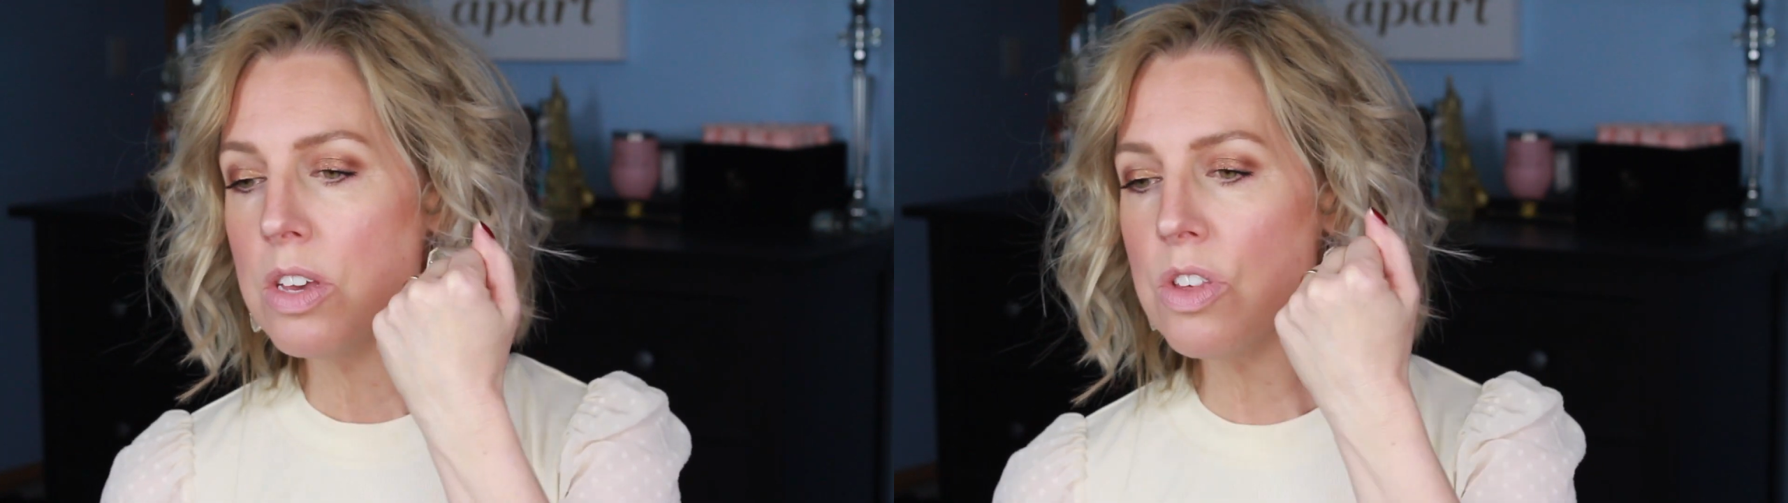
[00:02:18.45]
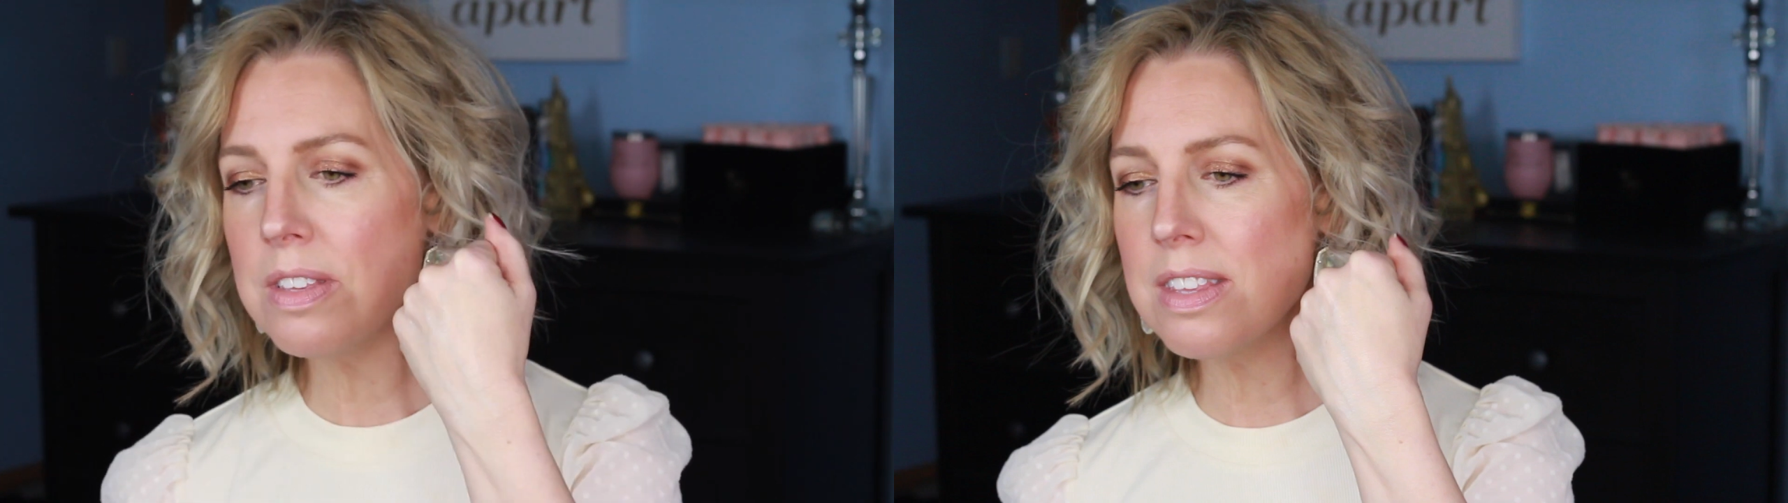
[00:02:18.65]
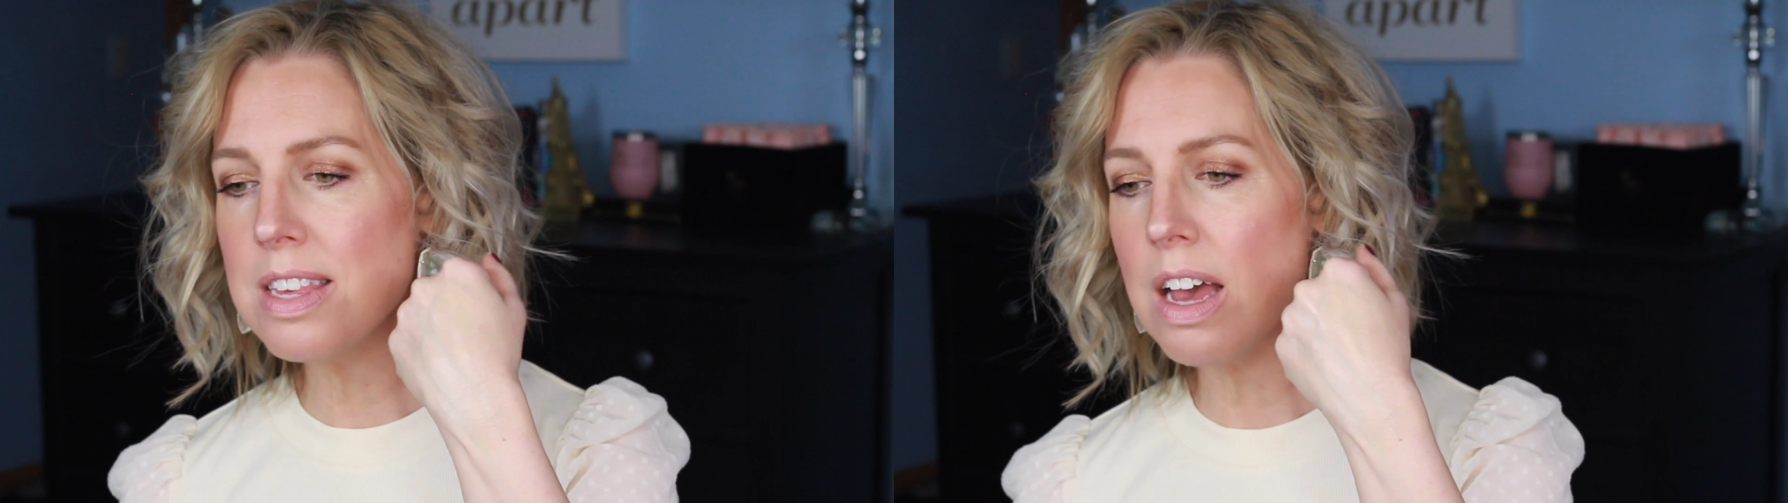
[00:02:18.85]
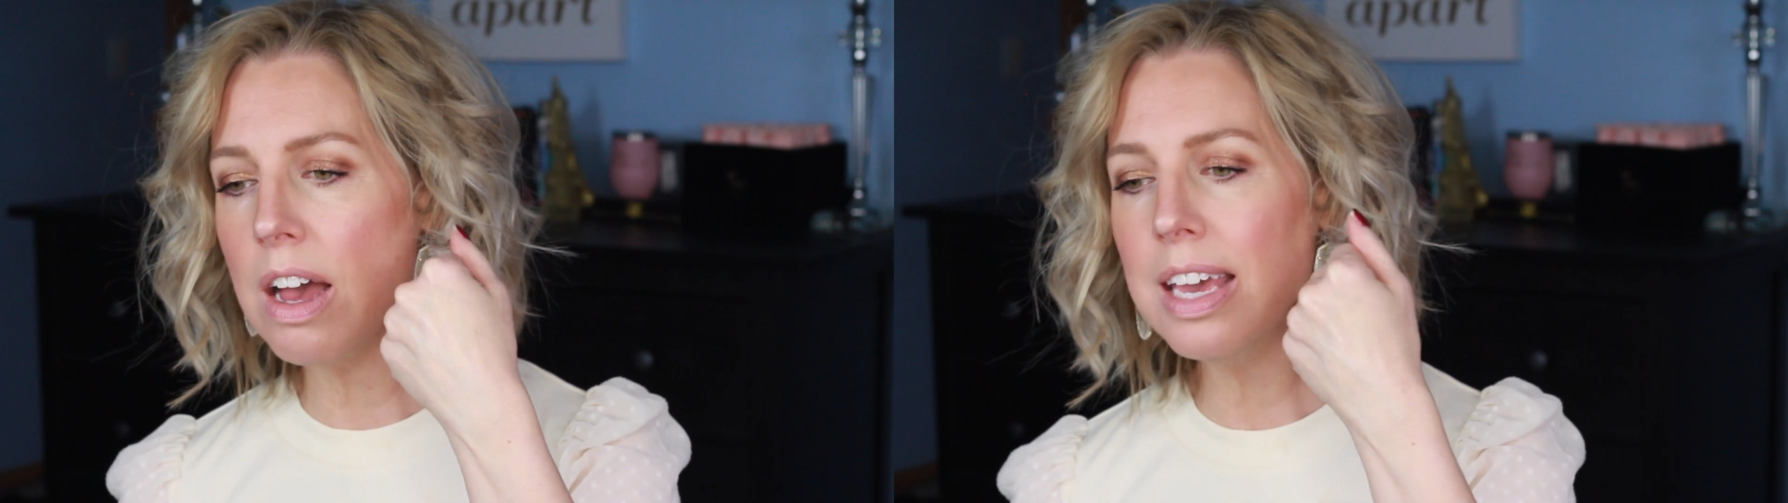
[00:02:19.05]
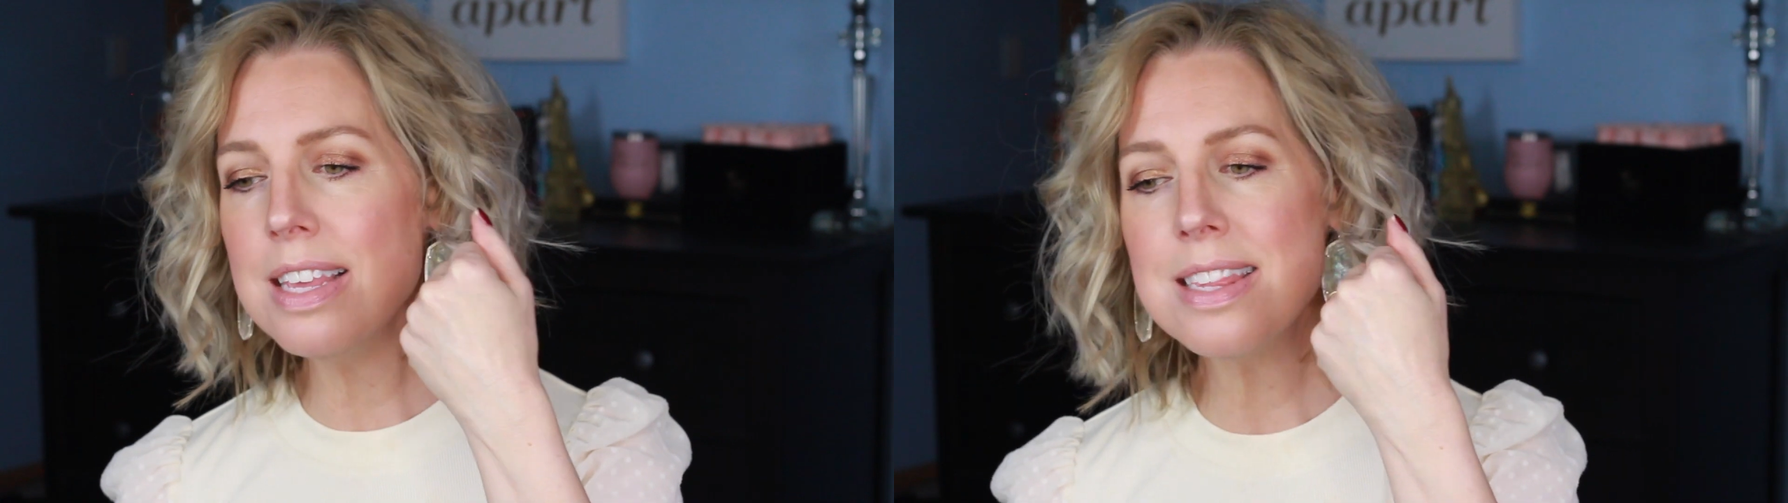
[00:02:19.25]
just
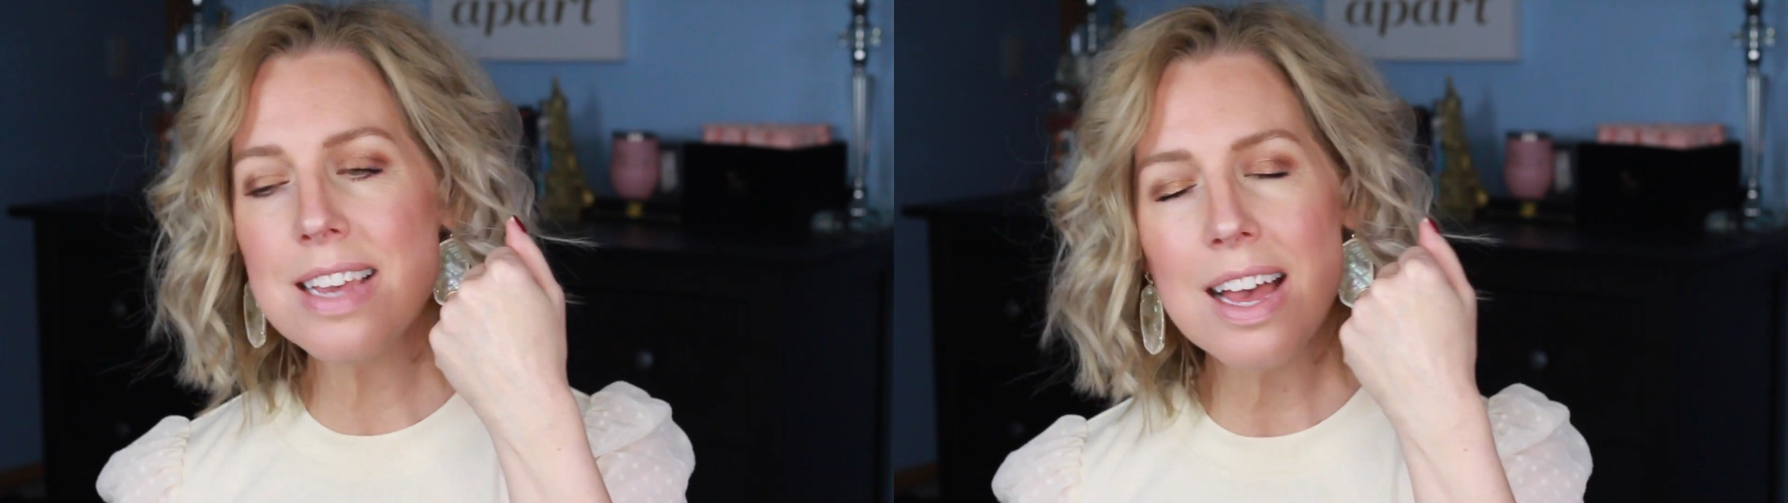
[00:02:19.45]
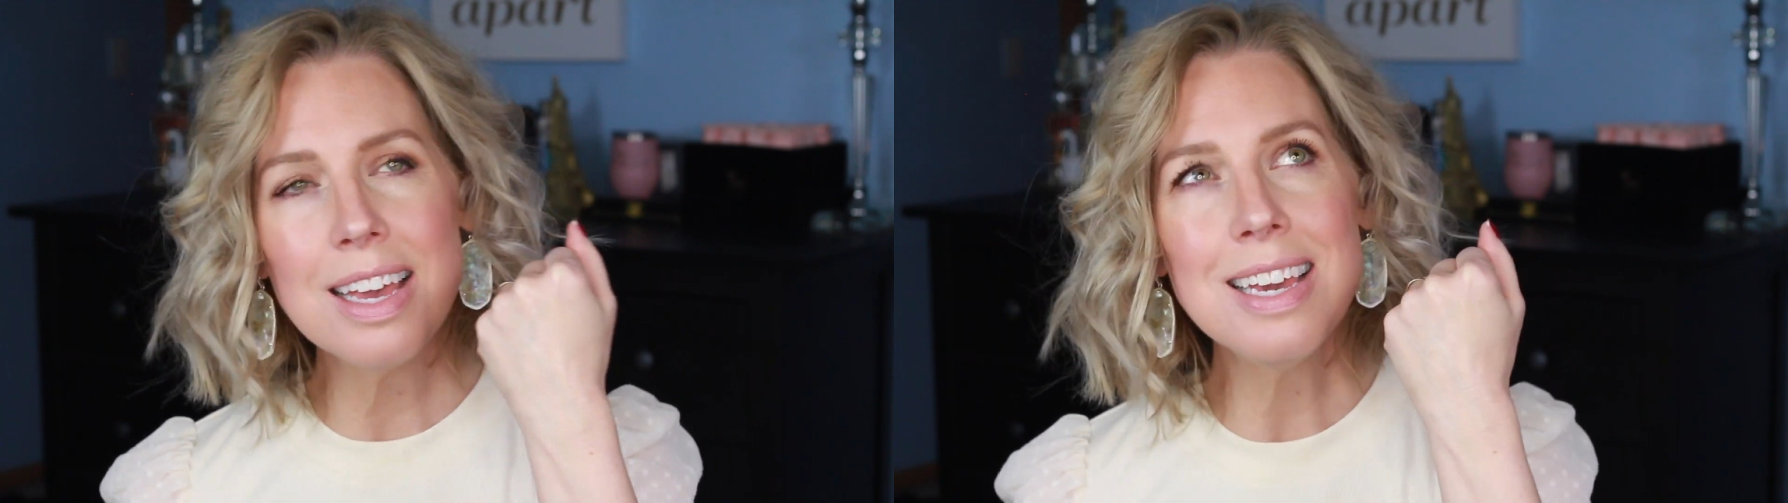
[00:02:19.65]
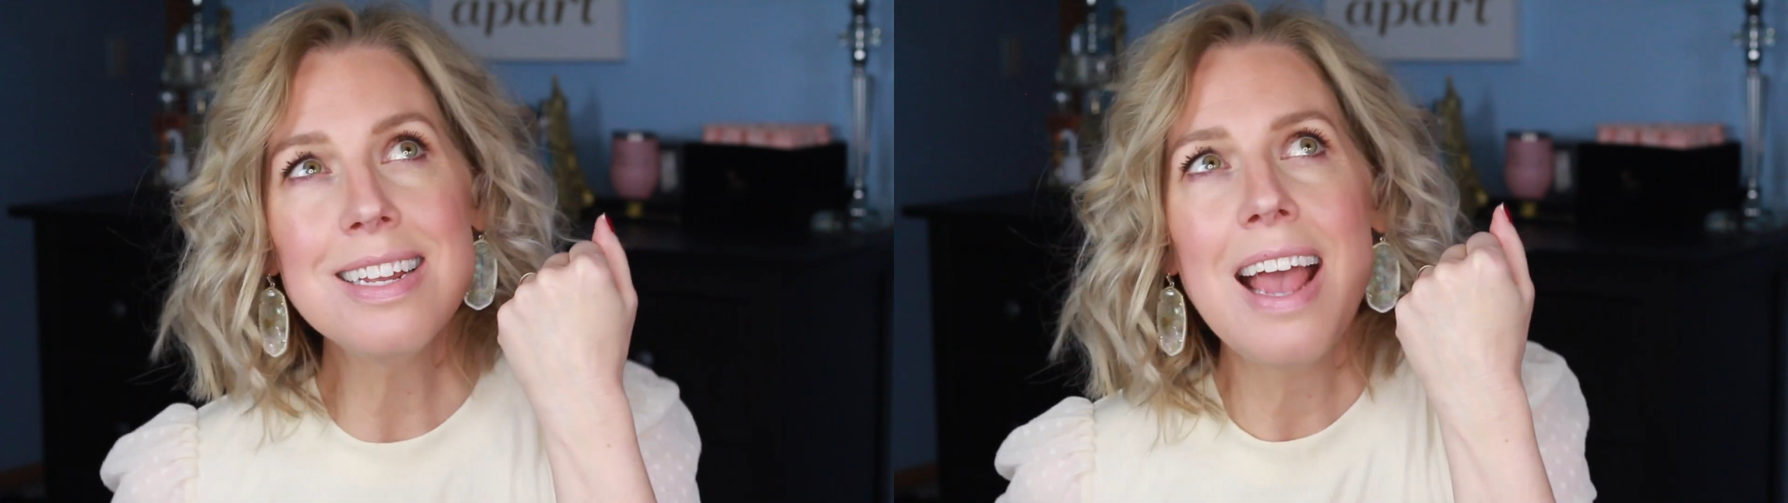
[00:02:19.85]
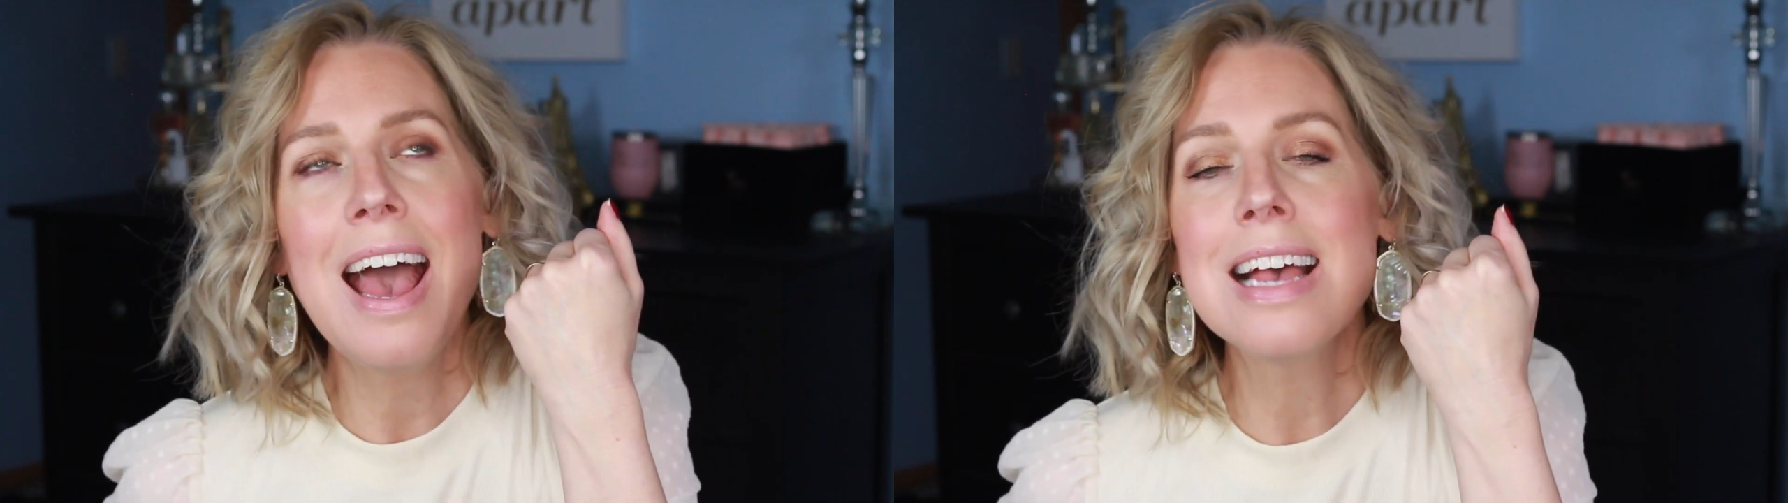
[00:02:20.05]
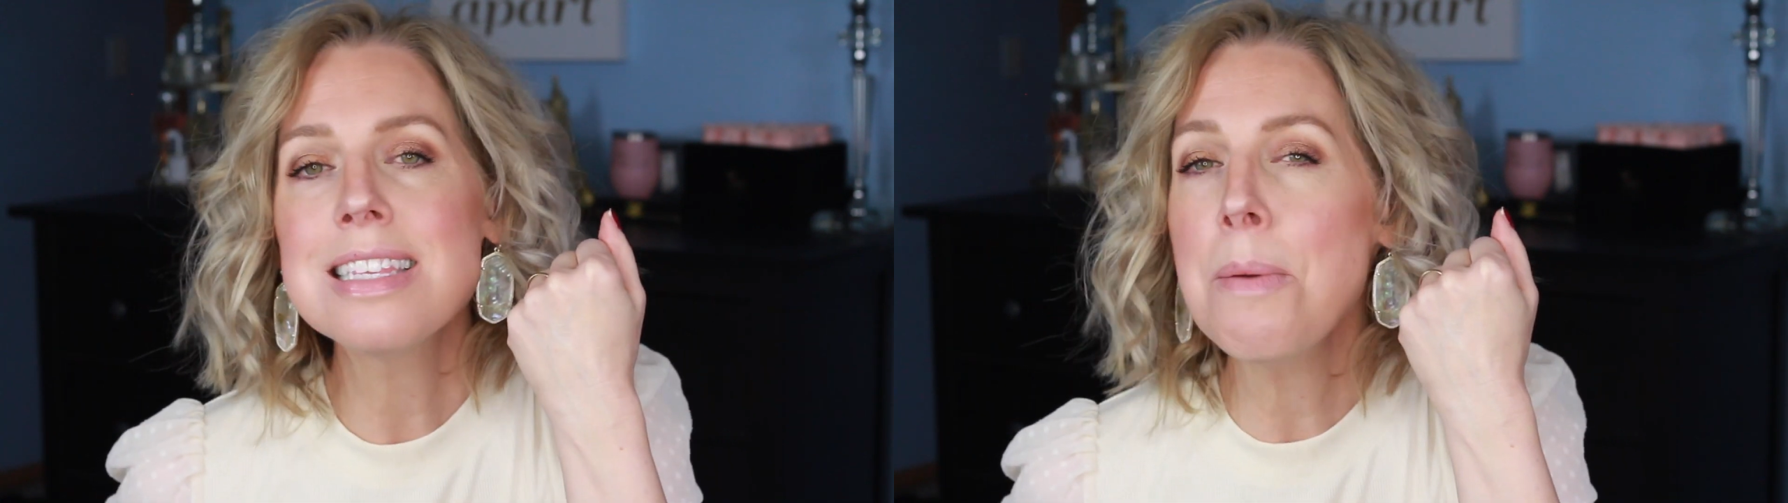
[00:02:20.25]
it
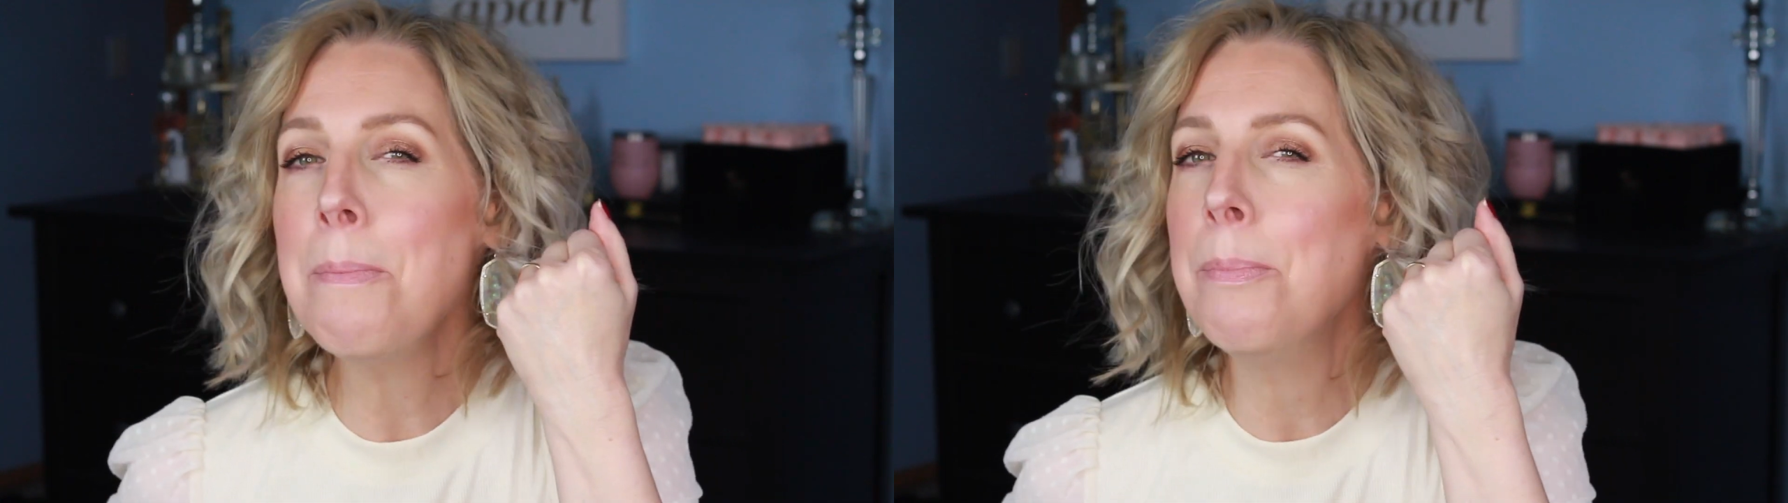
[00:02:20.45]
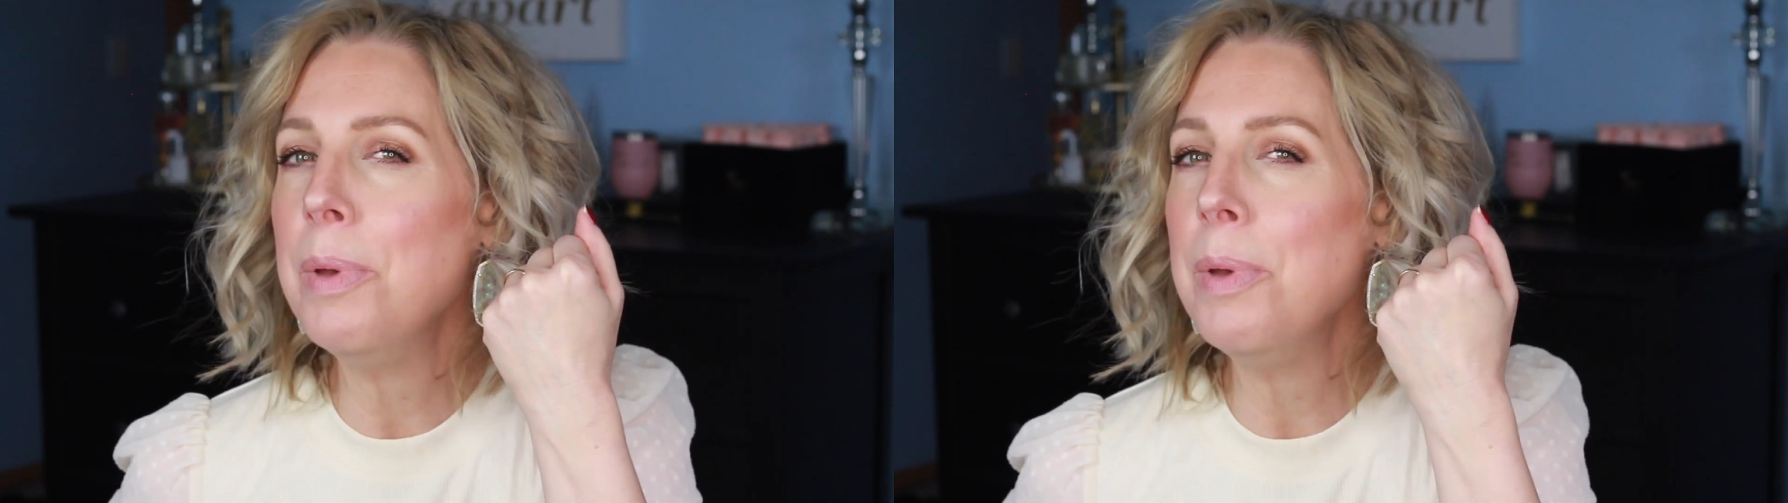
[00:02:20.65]
has a